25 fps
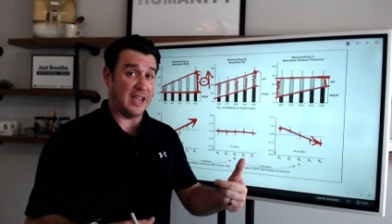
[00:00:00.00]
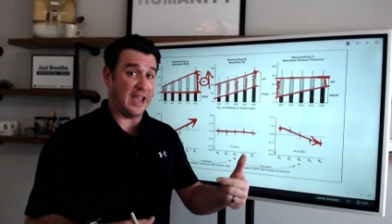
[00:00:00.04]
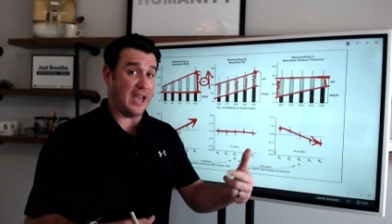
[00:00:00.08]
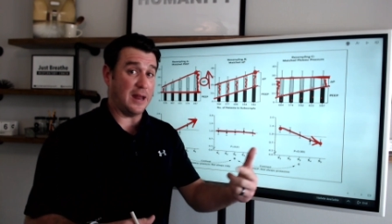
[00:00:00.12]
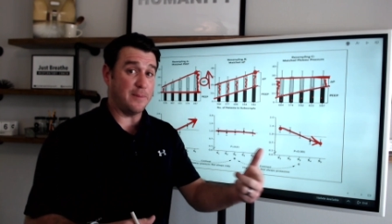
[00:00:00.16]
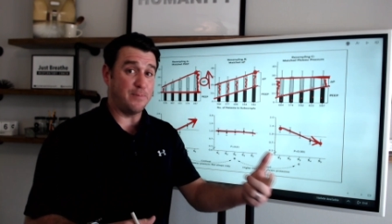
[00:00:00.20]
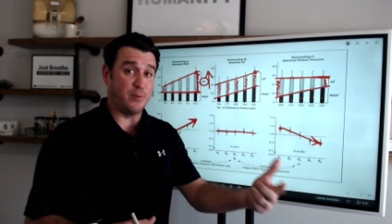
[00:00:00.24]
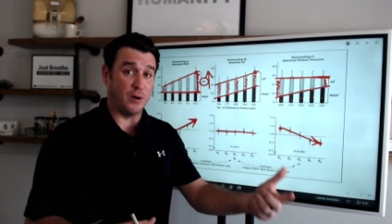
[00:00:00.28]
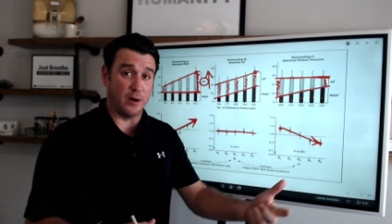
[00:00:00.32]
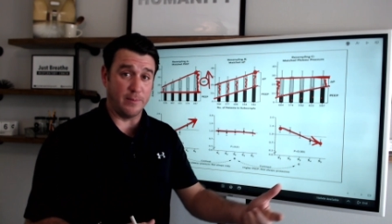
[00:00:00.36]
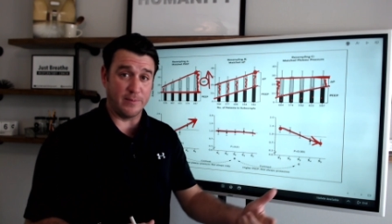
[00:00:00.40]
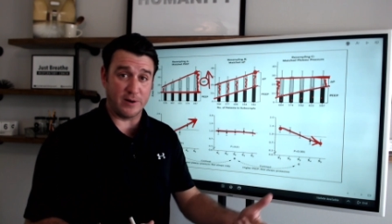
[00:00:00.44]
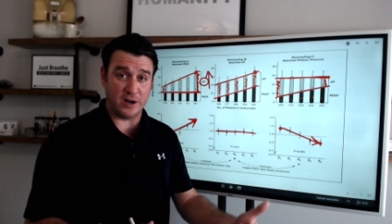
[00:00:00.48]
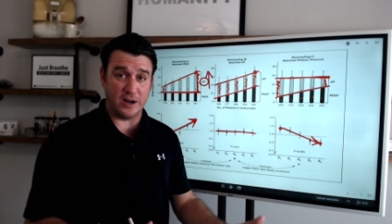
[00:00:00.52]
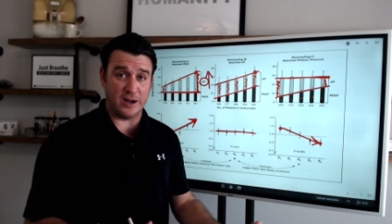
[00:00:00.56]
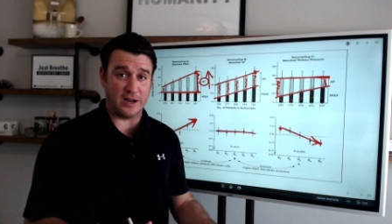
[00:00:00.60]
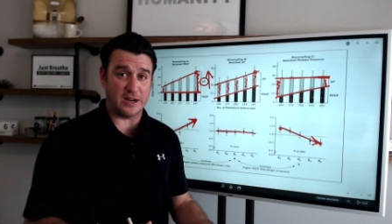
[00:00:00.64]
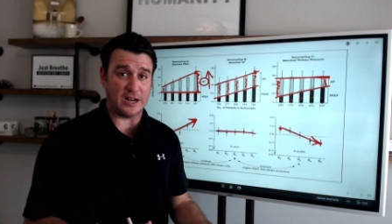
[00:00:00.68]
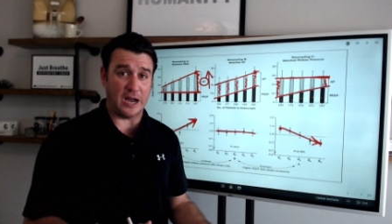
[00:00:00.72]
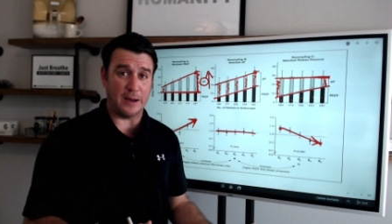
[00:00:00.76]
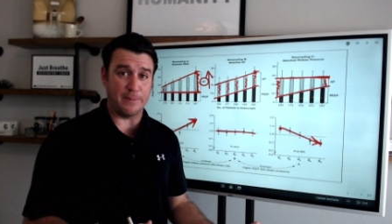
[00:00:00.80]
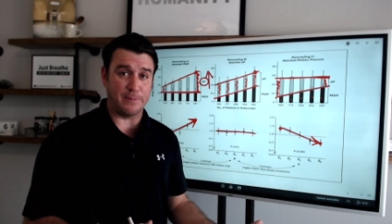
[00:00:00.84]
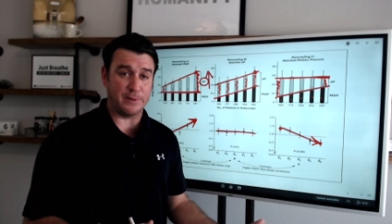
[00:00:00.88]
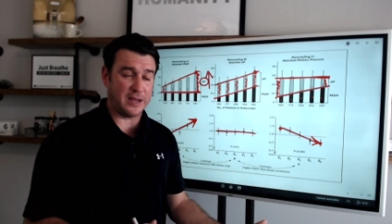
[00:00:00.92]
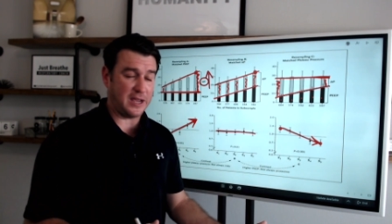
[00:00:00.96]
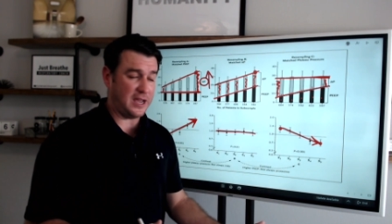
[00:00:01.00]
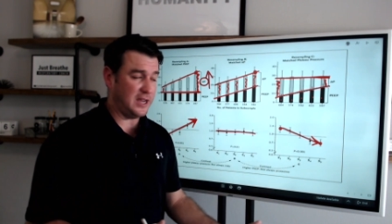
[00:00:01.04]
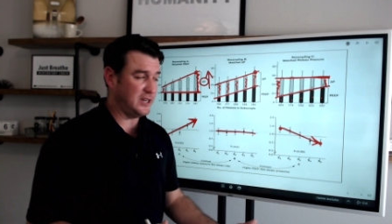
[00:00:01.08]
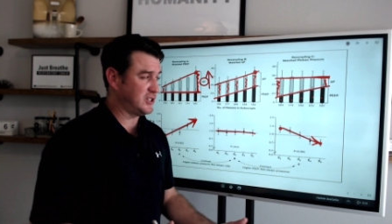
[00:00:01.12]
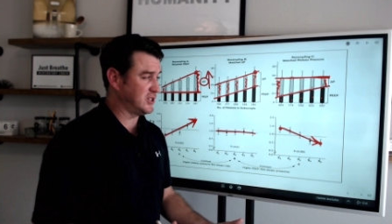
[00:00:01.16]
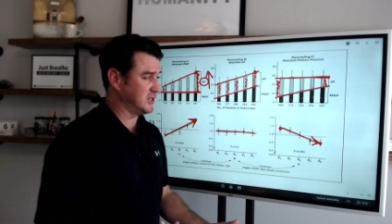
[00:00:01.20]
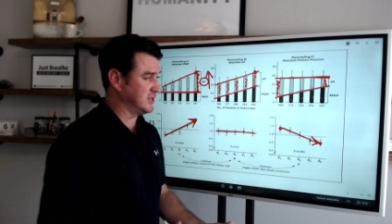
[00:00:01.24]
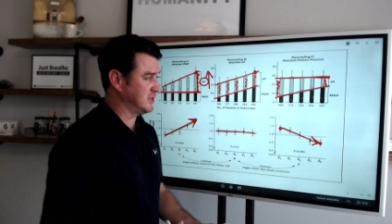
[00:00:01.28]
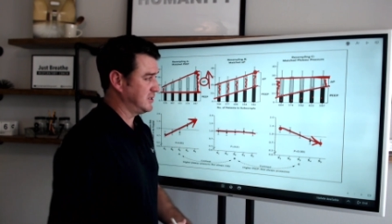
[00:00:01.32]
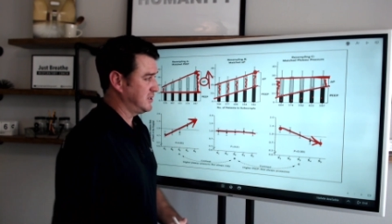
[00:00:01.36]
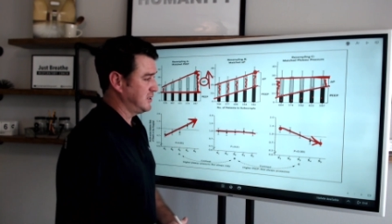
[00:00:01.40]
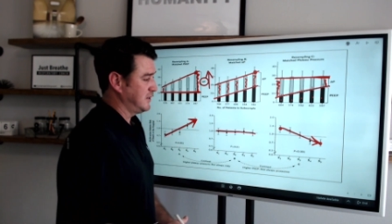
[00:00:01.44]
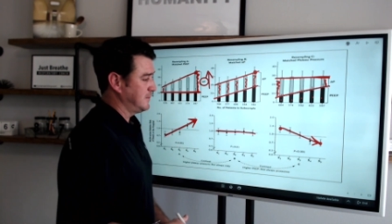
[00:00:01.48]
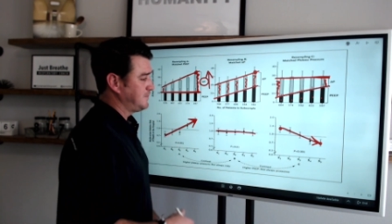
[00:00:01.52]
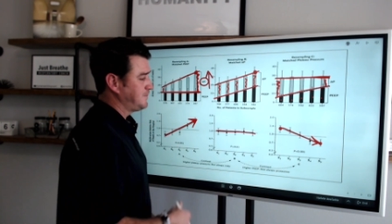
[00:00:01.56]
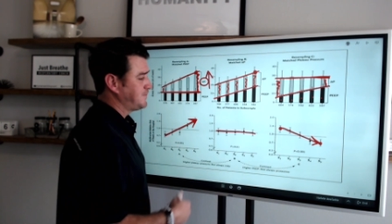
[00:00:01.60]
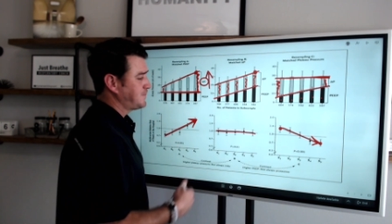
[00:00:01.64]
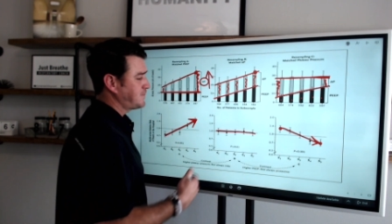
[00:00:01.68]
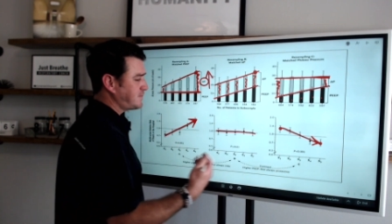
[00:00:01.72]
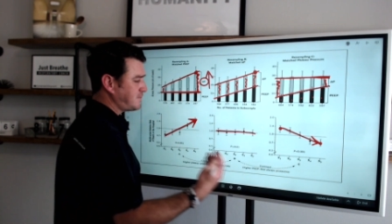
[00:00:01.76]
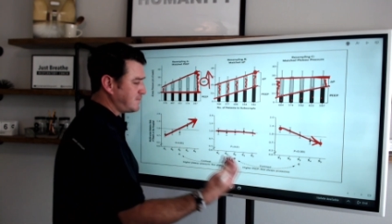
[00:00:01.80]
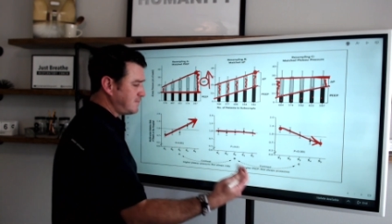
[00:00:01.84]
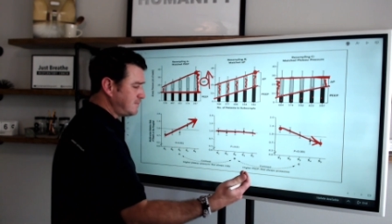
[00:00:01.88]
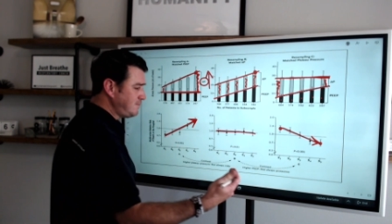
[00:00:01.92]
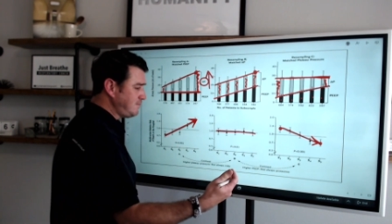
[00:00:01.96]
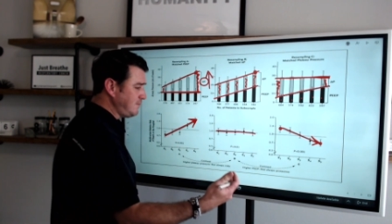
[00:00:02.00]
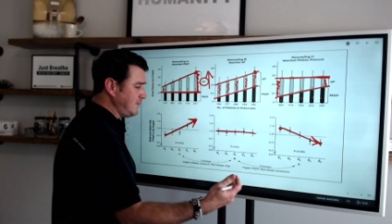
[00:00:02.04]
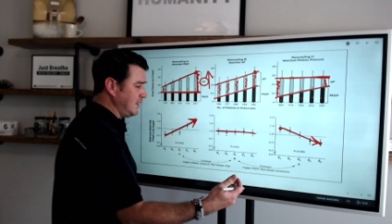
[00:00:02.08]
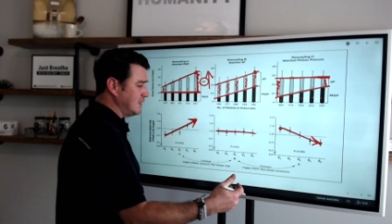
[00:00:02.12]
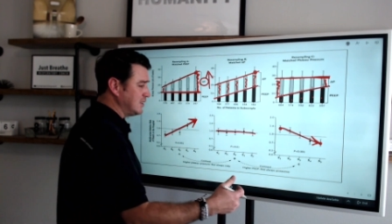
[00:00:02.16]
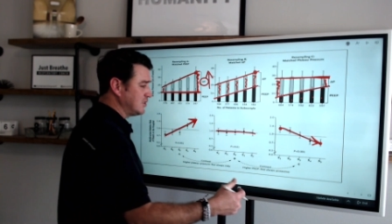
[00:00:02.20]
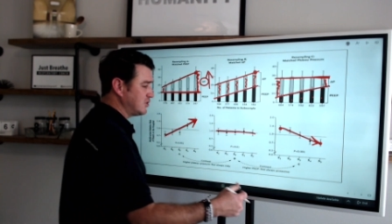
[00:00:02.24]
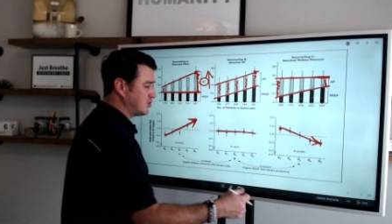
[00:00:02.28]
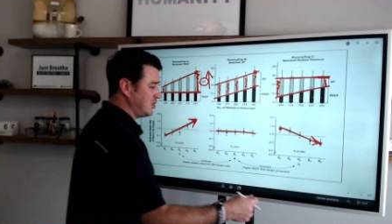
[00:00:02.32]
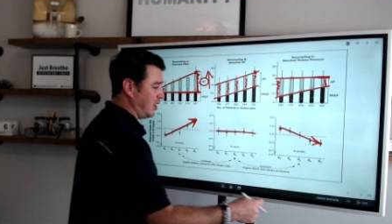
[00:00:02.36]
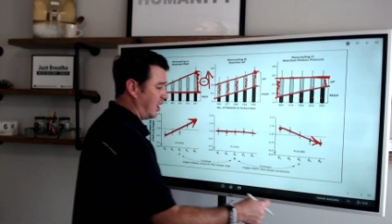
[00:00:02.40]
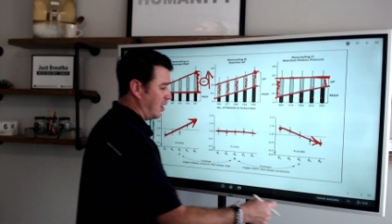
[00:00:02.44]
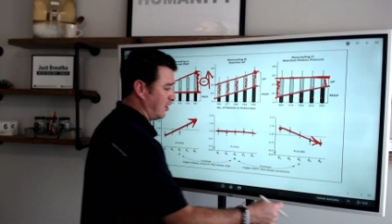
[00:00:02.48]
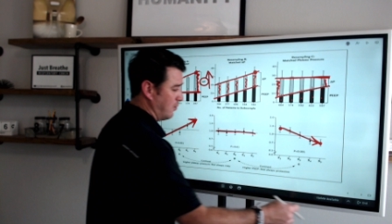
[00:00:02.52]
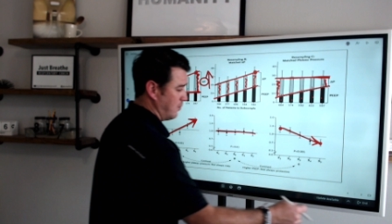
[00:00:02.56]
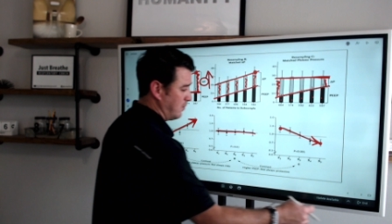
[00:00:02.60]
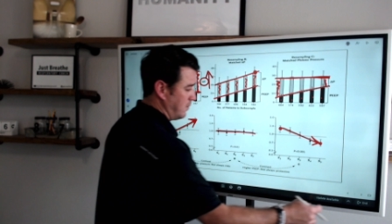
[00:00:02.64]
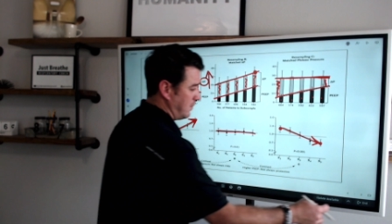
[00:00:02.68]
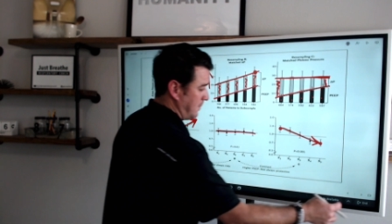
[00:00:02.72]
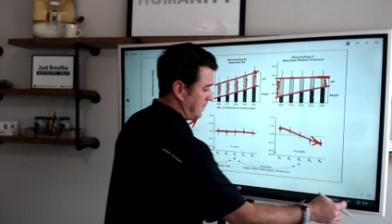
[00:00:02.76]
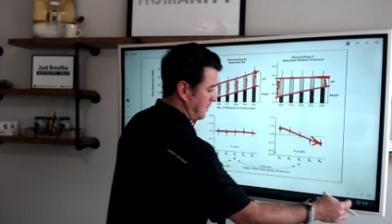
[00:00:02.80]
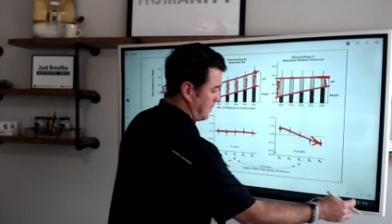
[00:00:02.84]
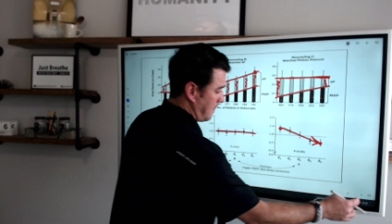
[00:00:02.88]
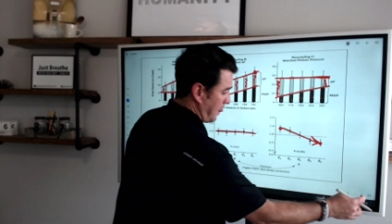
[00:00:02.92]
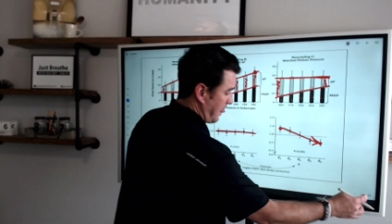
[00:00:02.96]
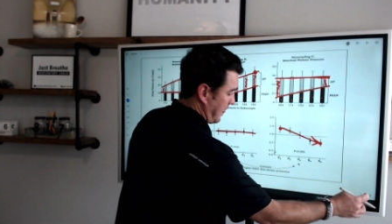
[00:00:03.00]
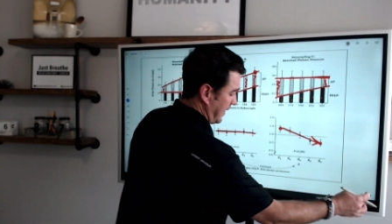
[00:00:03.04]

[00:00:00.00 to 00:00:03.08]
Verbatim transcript: and pulmonary complications. So,